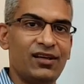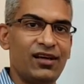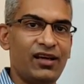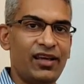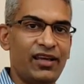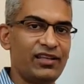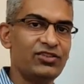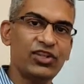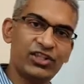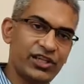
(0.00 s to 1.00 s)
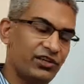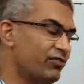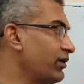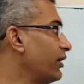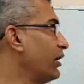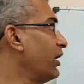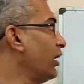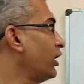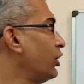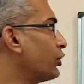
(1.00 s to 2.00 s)
Hi, in this session we will
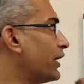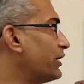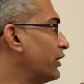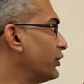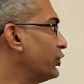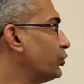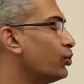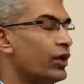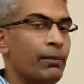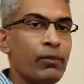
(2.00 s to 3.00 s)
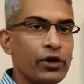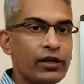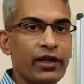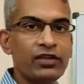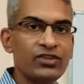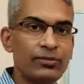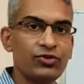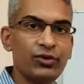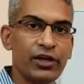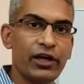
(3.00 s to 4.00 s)
look at two important
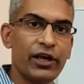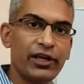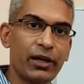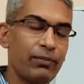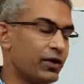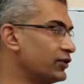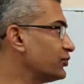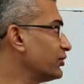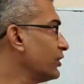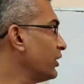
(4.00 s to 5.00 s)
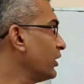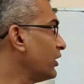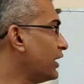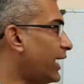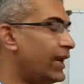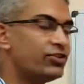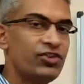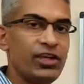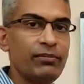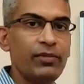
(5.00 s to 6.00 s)
concepts regarding numbers, the
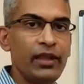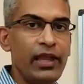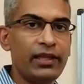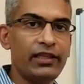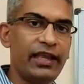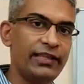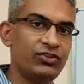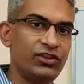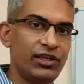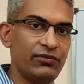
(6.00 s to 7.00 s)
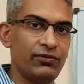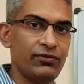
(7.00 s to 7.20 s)
LCM and the HCF.